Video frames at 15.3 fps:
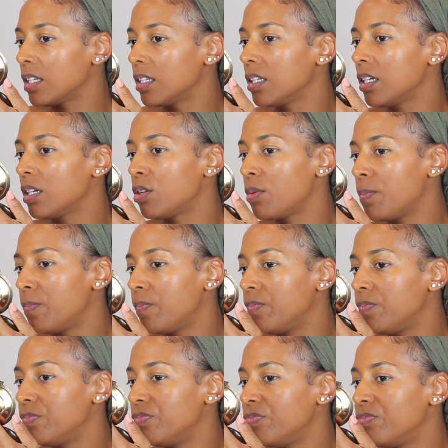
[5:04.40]
a little
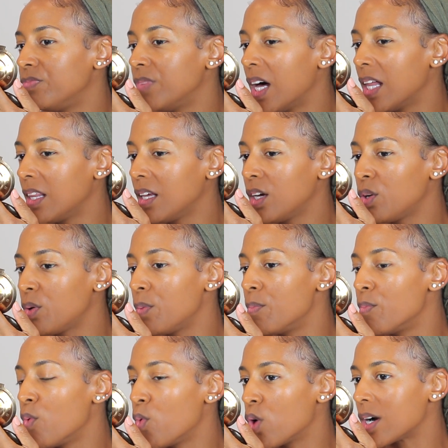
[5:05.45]
a little
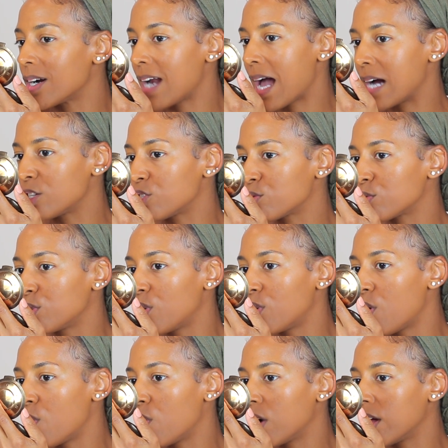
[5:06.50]
more
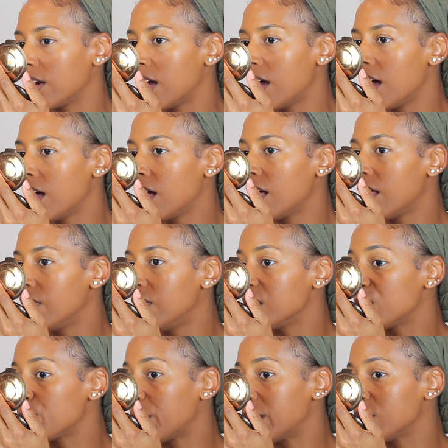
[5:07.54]
natural on the
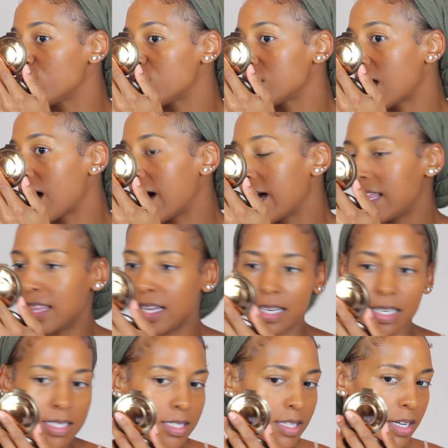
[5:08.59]
sponge side
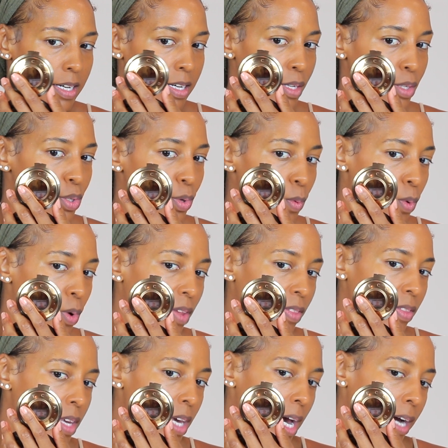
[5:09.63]
than it does
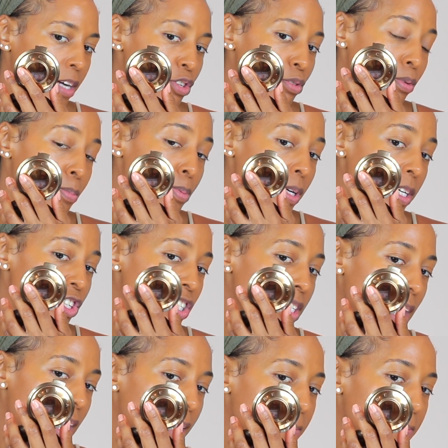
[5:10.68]
on the actual brush
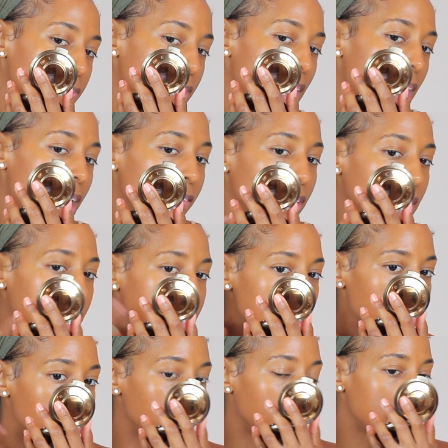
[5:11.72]
side. I feel like
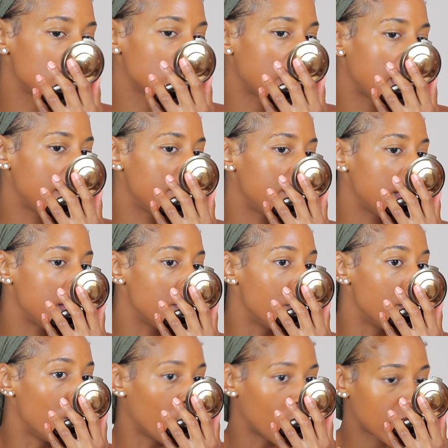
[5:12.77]
the brush gave it
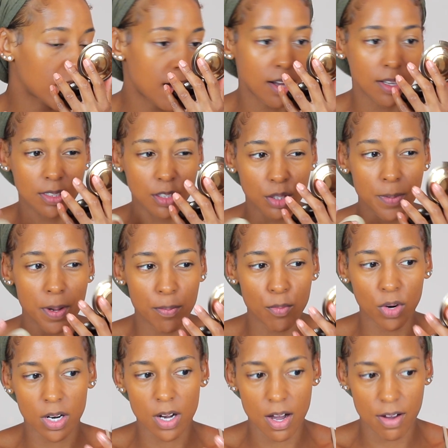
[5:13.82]
more a little bit
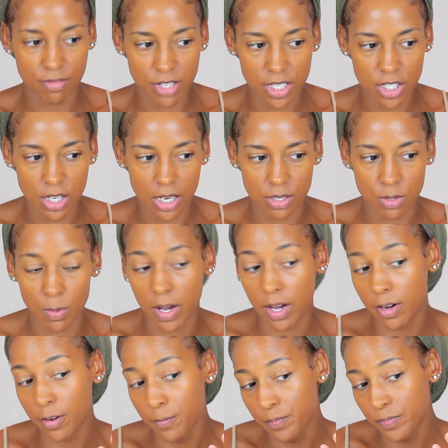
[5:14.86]
more coverage as
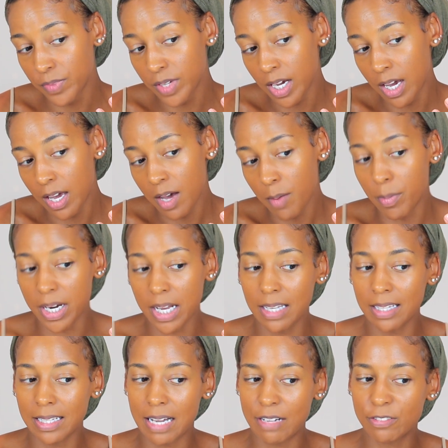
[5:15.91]
well, but
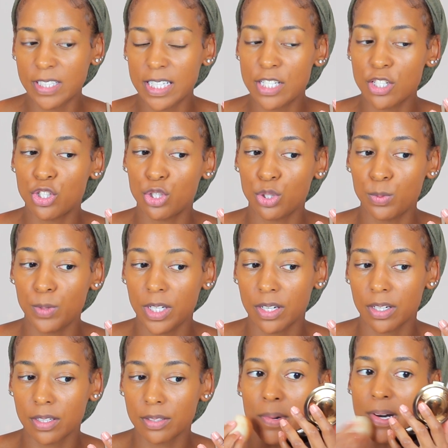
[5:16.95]
it left it
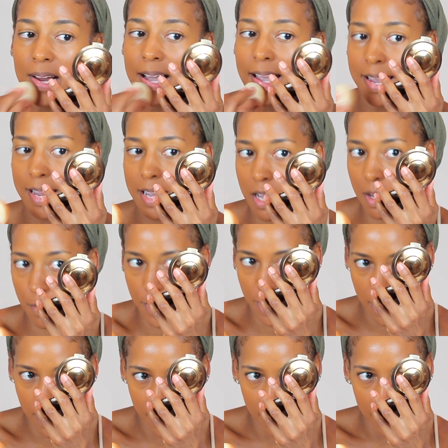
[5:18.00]
dewier. But I am